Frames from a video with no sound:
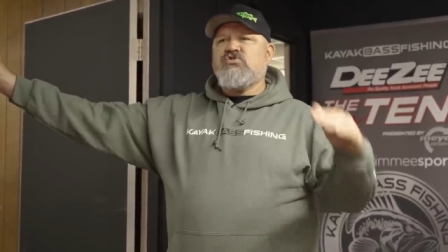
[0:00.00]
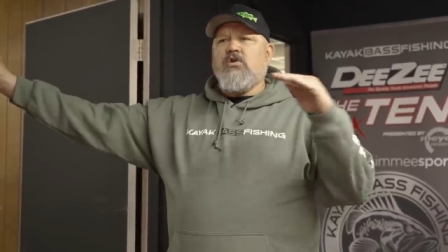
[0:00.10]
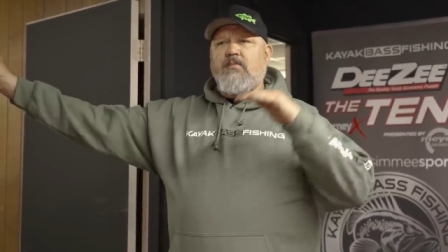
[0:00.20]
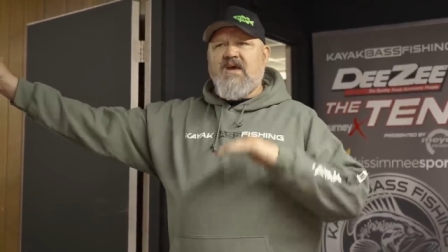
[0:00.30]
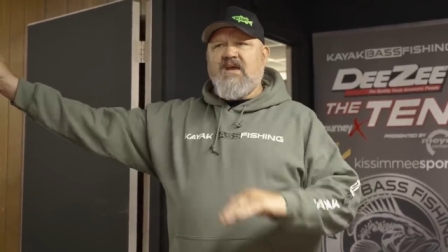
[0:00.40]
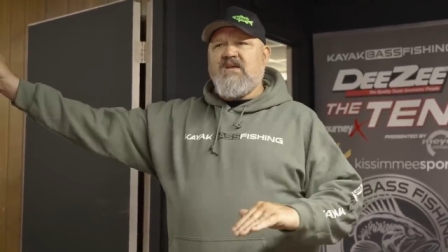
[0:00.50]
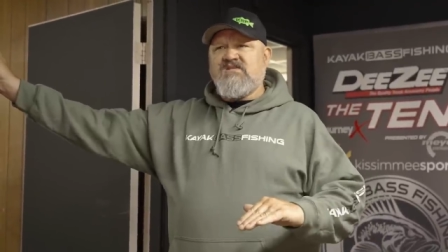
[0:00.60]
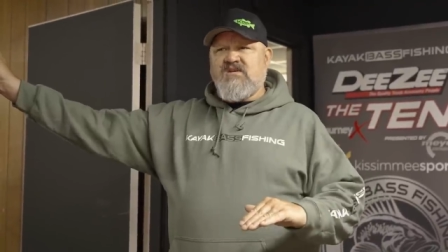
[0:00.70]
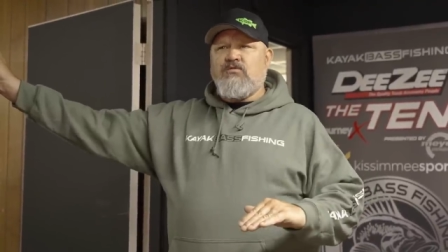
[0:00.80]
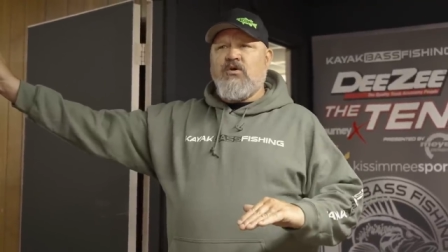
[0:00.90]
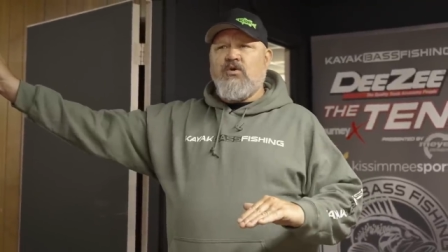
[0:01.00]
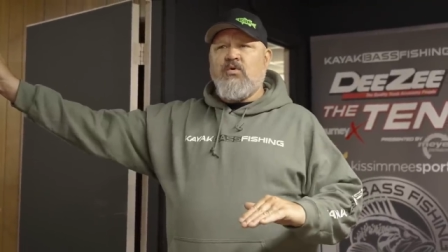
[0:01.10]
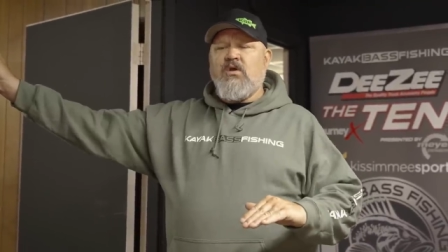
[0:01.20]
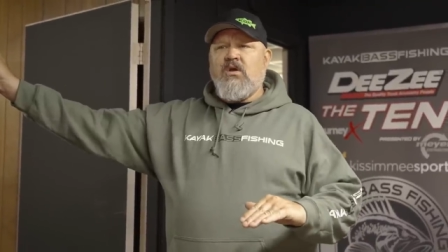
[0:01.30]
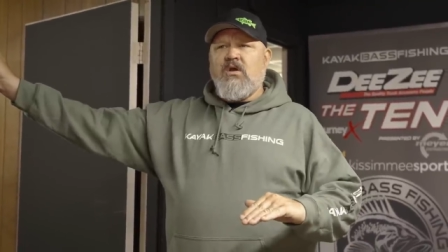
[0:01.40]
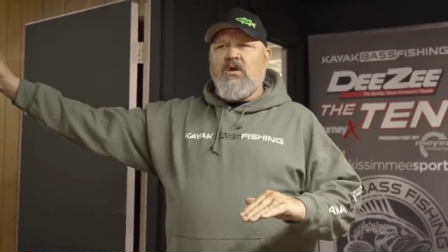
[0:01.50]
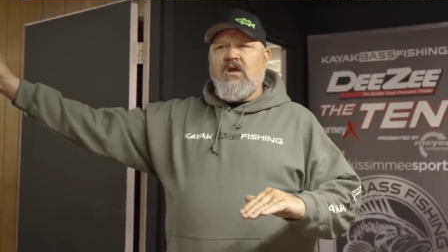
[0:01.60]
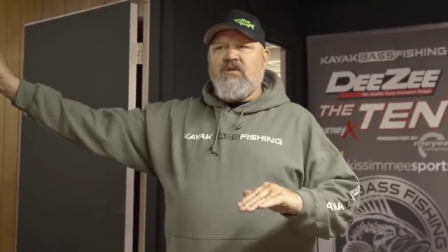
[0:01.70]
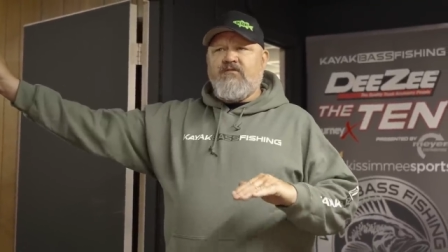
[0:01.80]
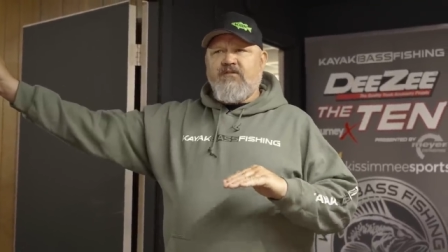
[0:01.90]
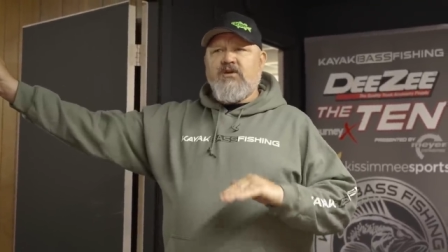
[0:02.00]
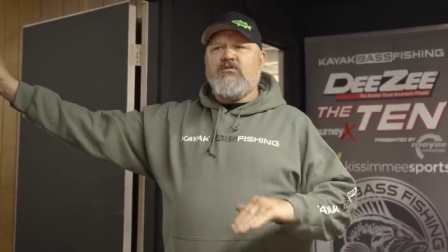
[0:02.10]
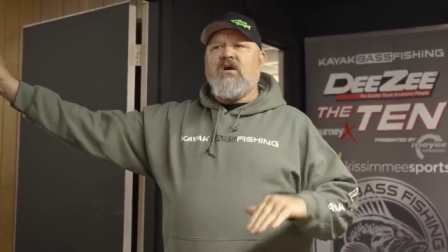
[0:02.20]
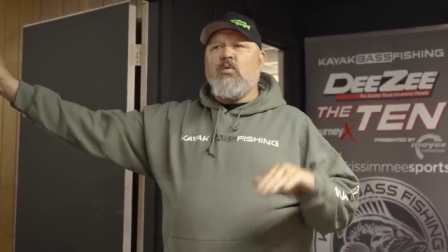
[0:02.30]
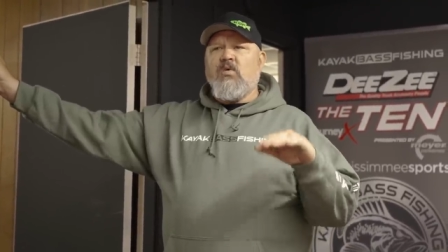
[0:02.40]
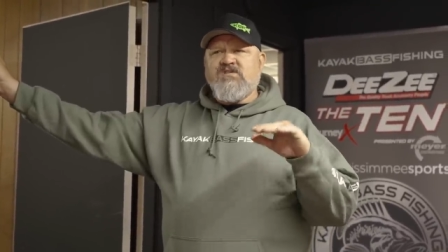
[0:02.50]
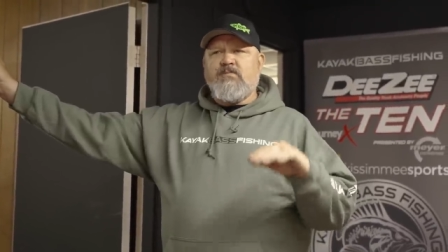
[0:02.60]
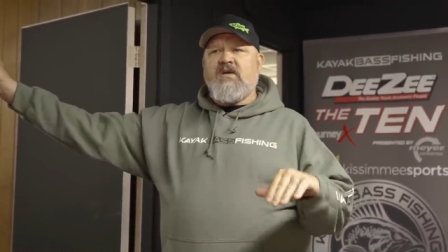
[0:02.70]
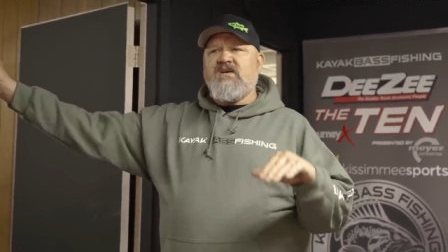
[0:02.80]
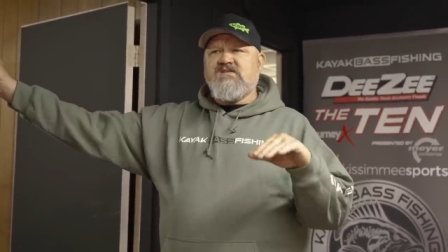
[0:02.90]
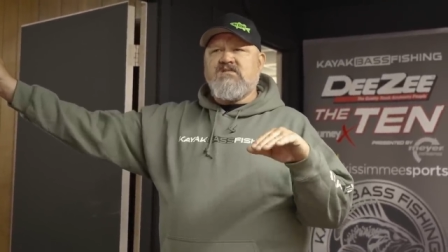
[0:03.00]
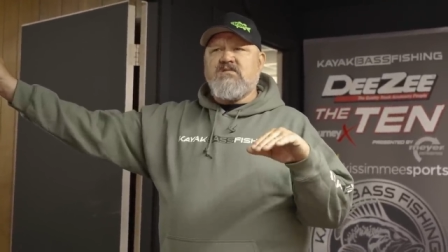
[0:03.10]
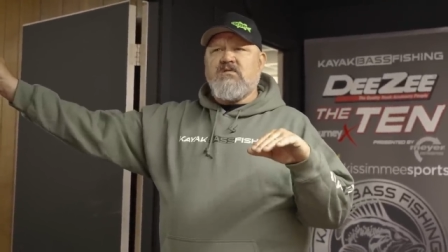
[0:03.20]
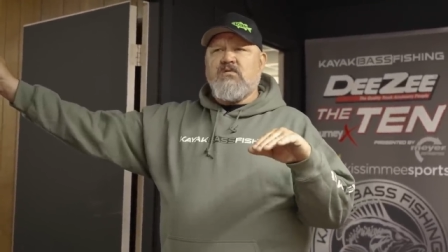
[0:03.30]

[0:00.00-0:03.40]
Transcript: start back at zero and figure out what's best,